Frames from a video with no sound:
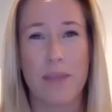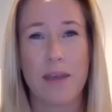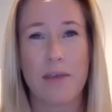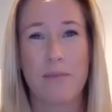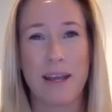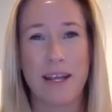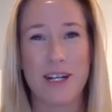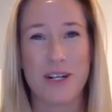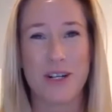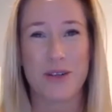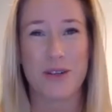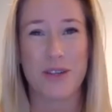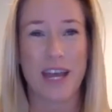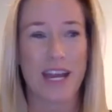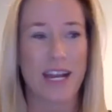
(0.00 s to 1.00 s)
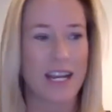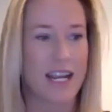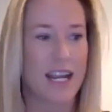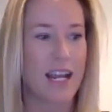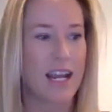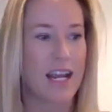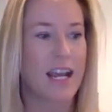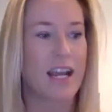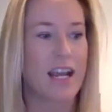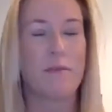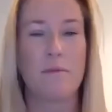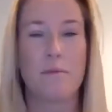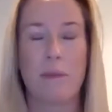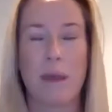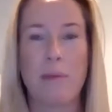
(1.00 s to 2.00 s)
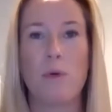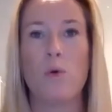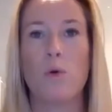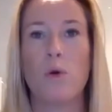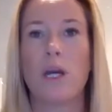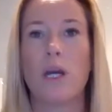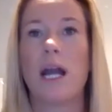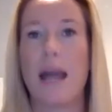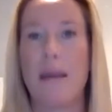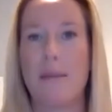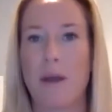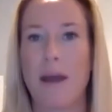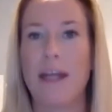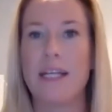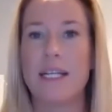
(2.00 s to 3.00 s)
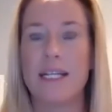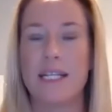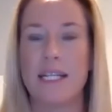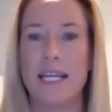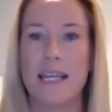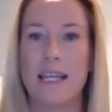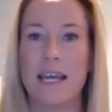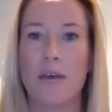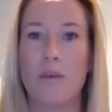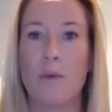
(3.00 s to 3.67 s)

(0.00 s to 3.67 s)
making sure that people collaborated together.